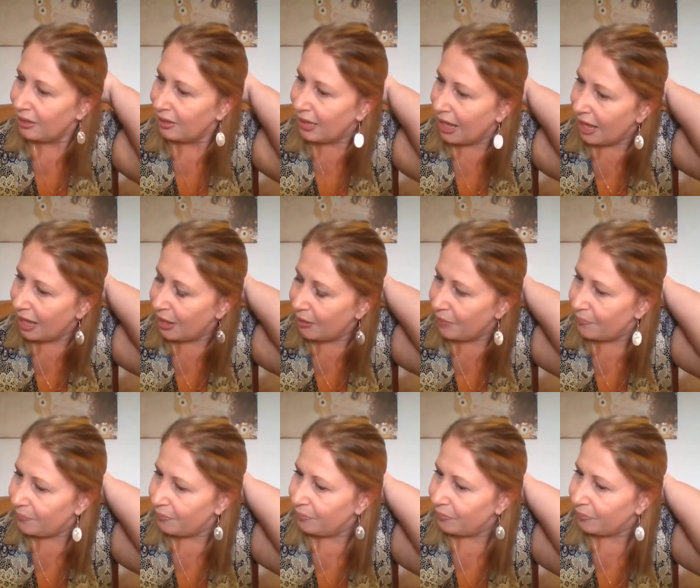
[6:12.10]

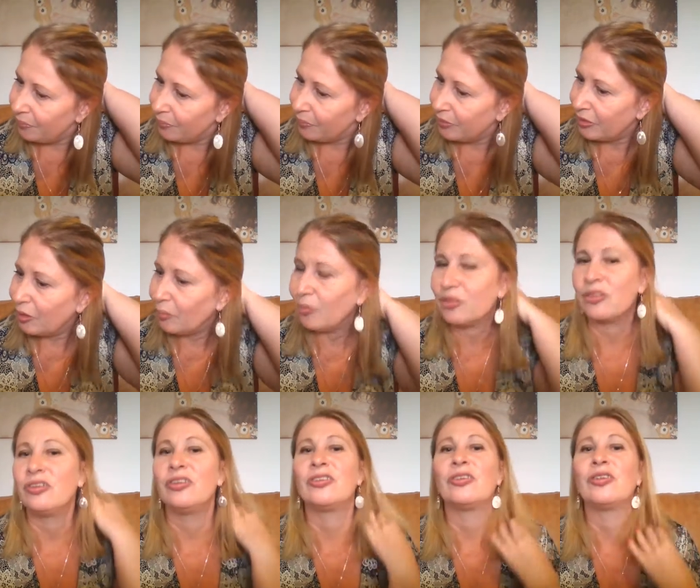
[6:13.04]
that
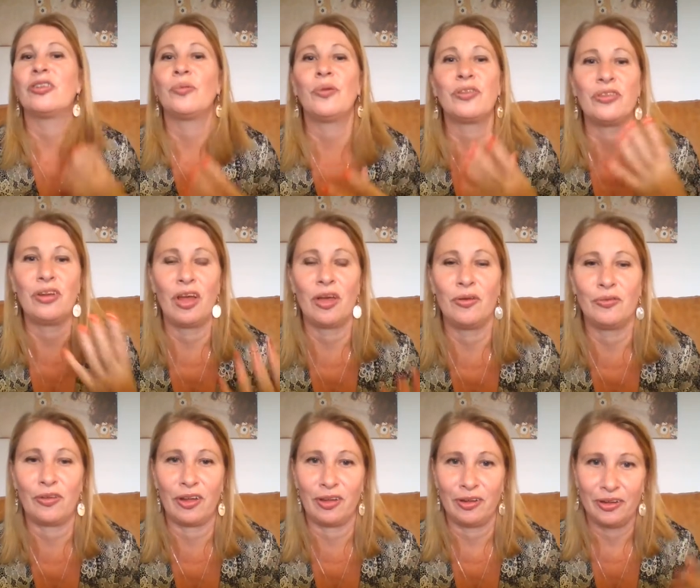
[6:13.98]
wasn't
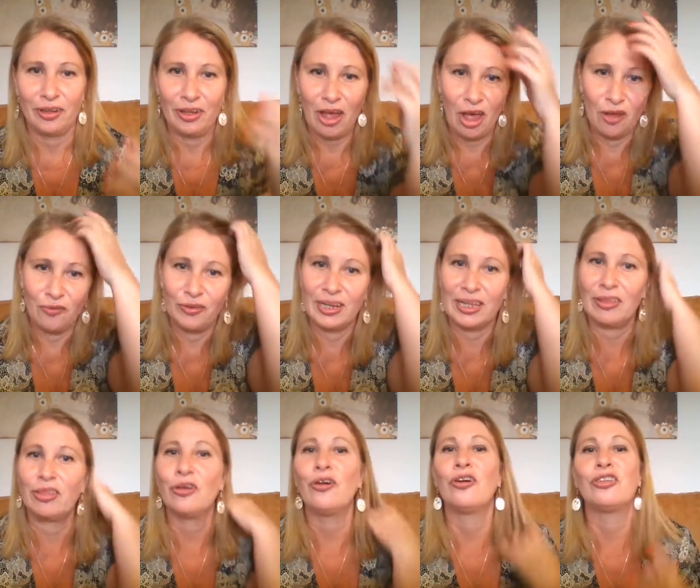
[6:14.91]
overly
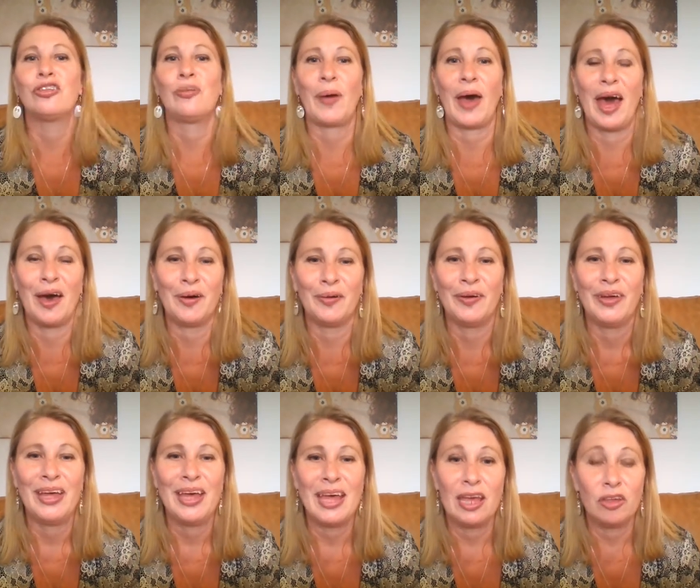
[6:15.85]
thought about.
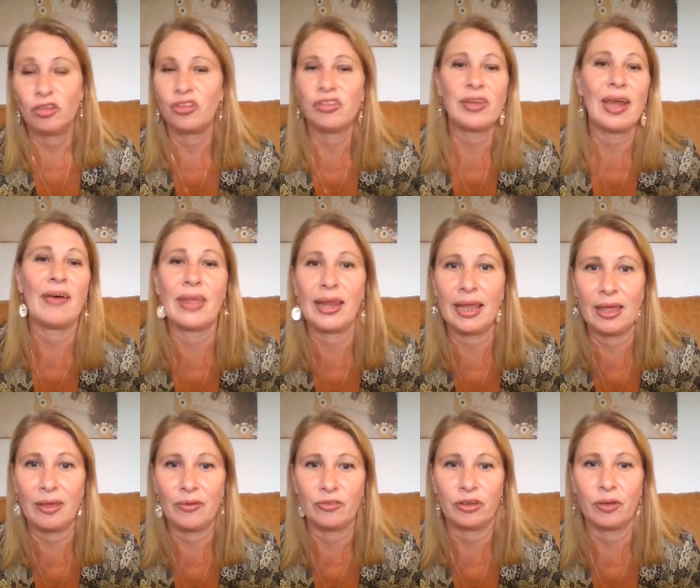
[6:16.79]
It's just how they
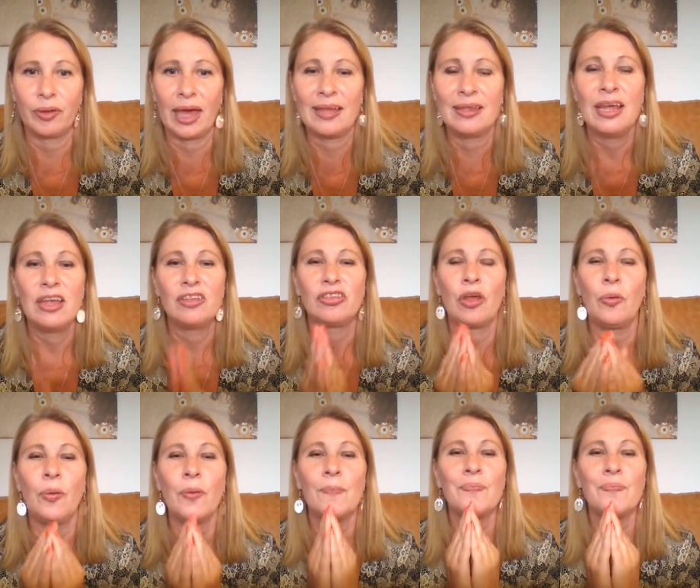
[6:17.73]
lived. Okay, so